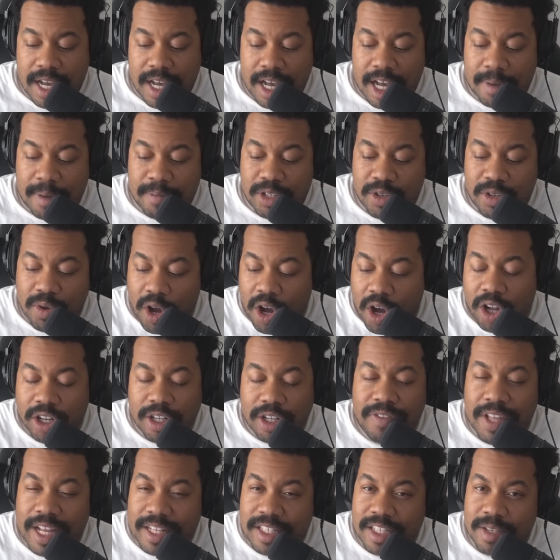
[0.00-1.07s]
So all
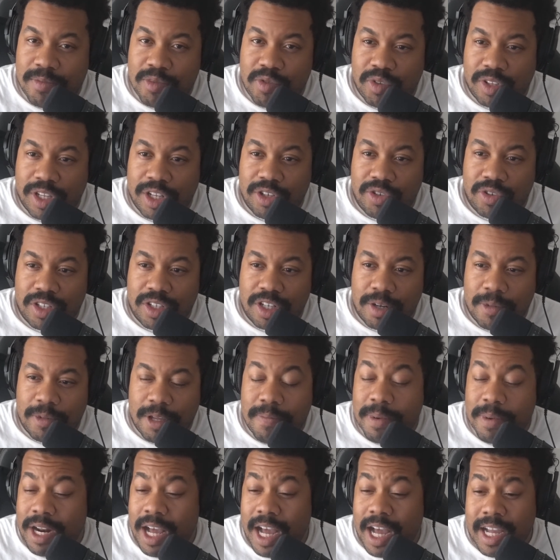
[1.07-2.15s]
of that seems really interesting to me,
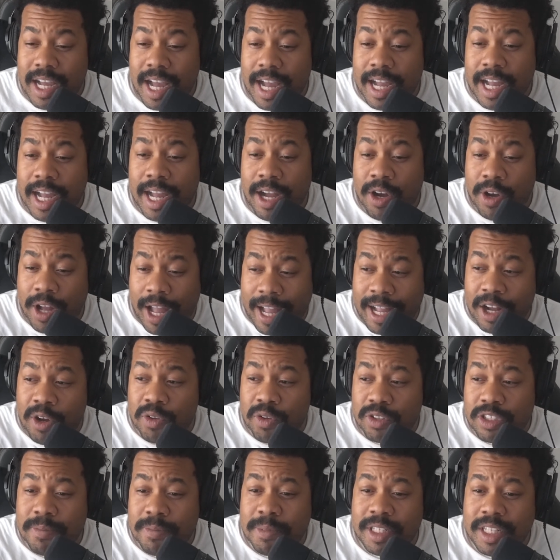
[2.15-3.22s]
but I
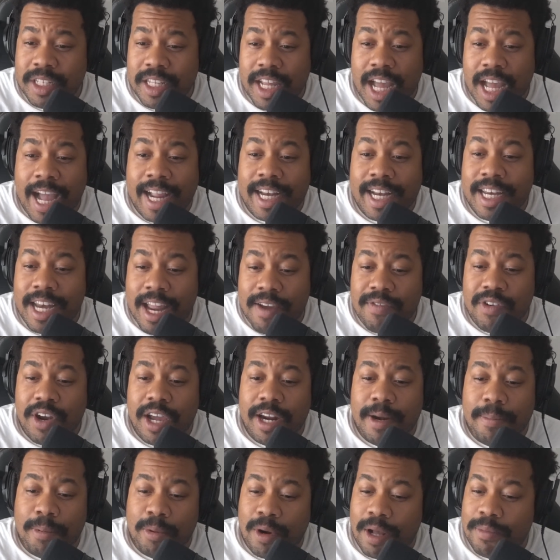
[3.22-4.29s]
ultimately, I never had
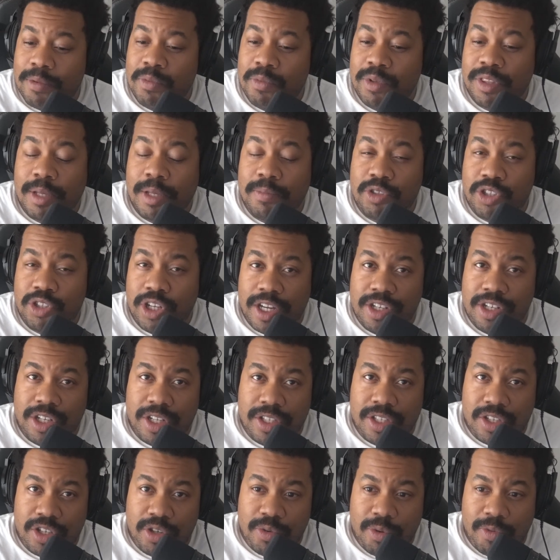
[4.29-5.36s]
a problem with them changing it
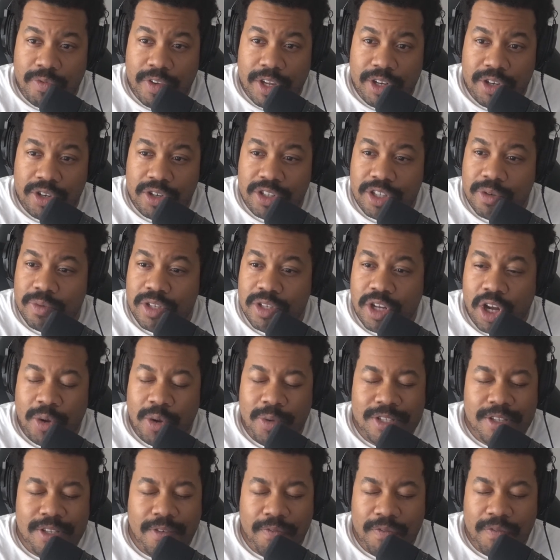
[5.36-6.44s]
to New Avengers. There was
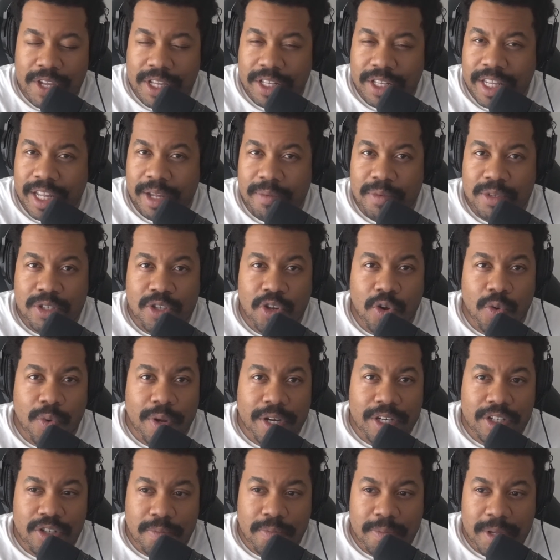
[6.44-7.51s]
always a feeling it was
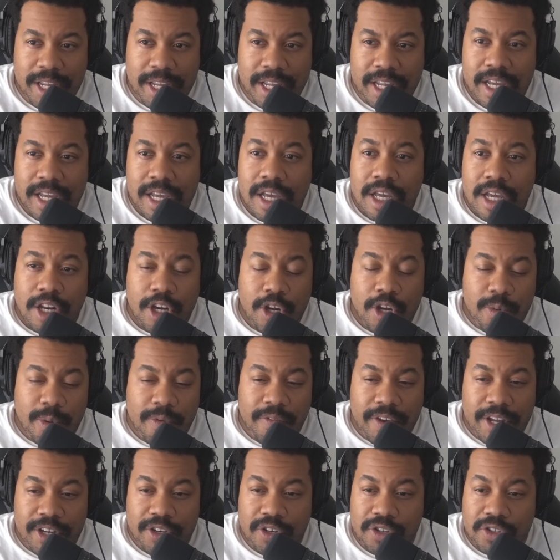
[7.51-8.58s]
going to be New
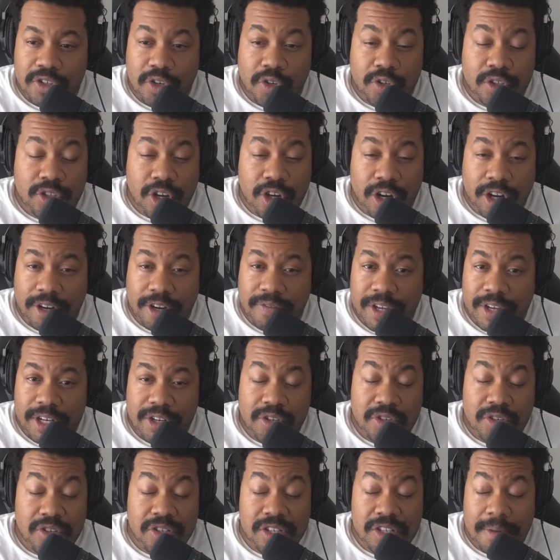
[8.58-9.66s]
Avengers or Dark
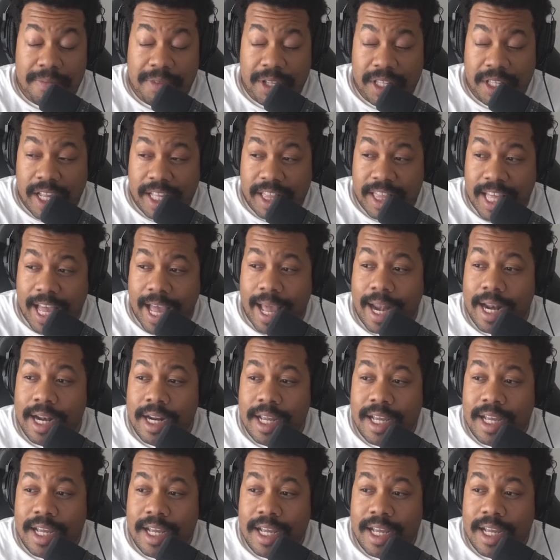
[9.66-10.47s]
Avengers or something like that,